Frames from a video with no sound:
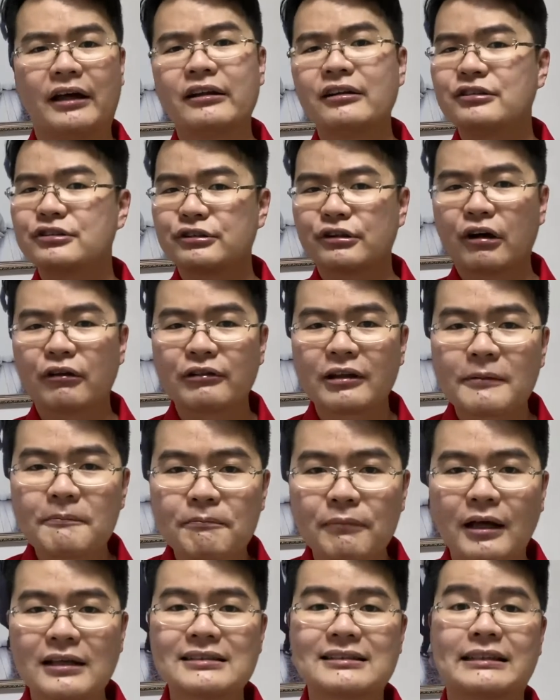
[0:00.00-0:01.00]
surrounding
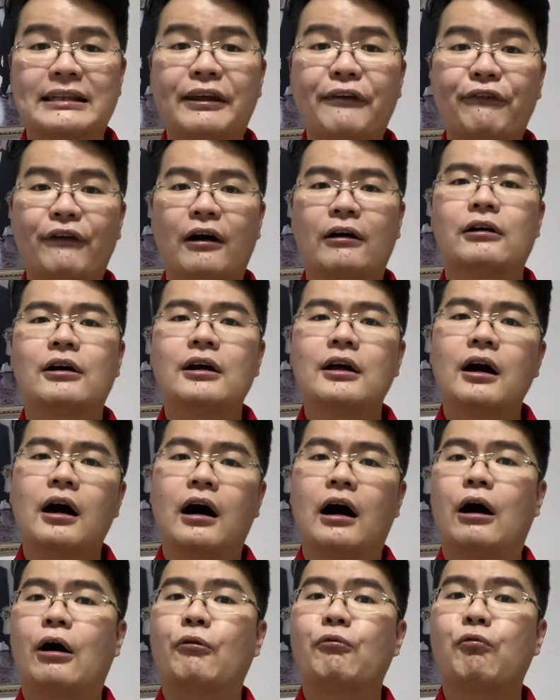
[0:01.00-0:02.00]
plants give out
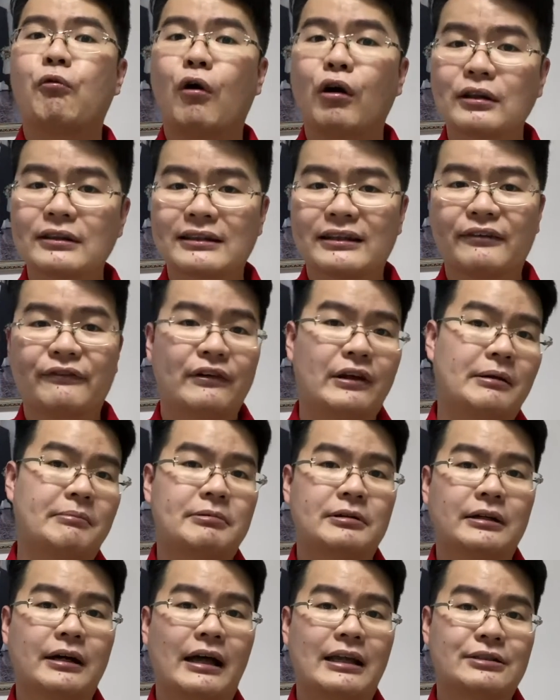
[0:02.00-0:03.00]
water
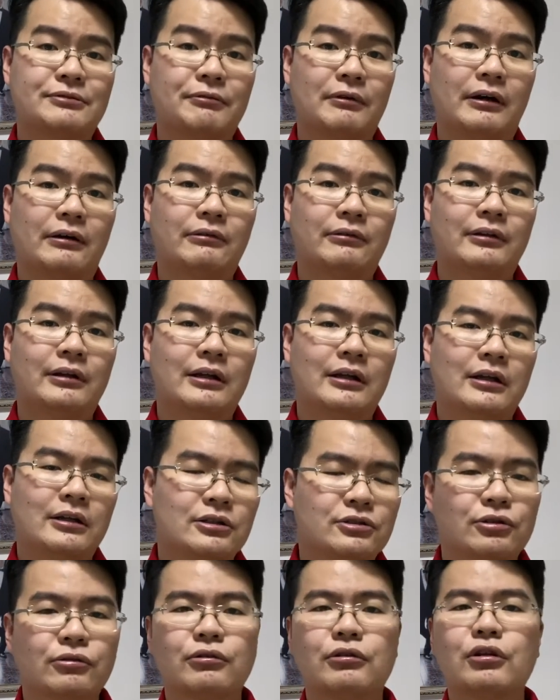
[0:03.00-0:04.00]
vapor as well.
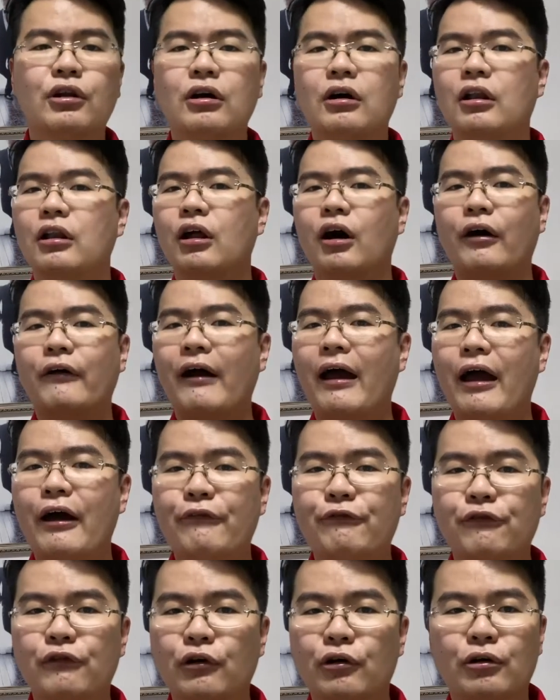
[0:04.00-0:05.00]
So not a lot of
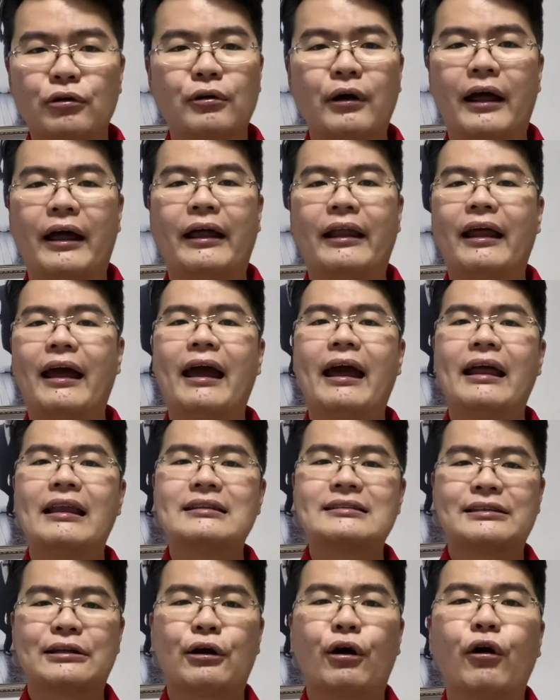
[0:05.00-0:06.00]
airflow and
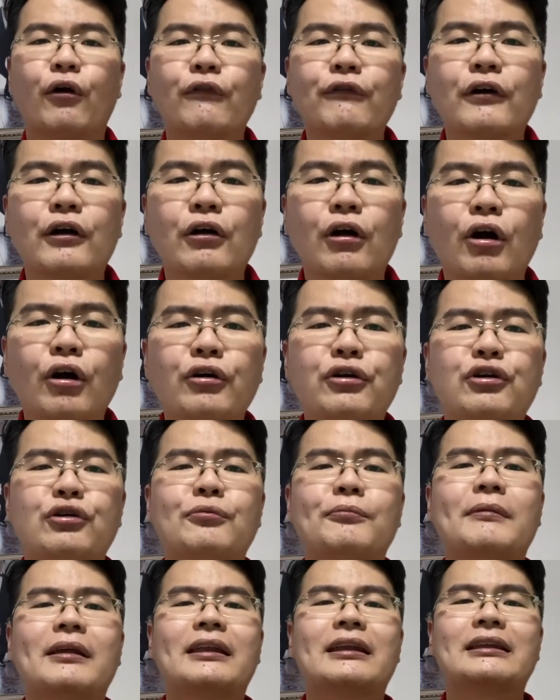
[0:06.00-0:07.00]
hence the overall
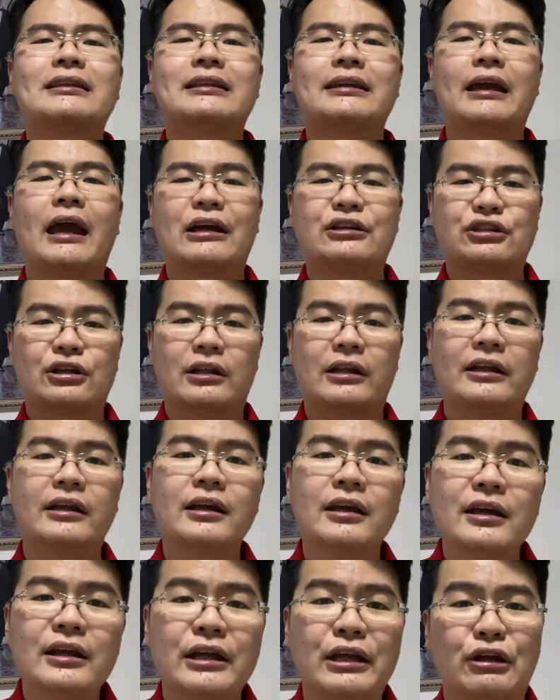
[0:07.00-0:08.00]
humidity actually
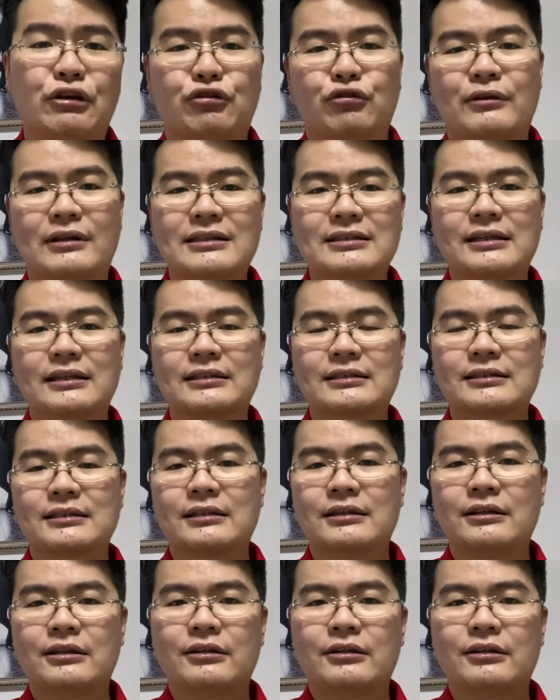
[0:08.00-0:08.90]
increases.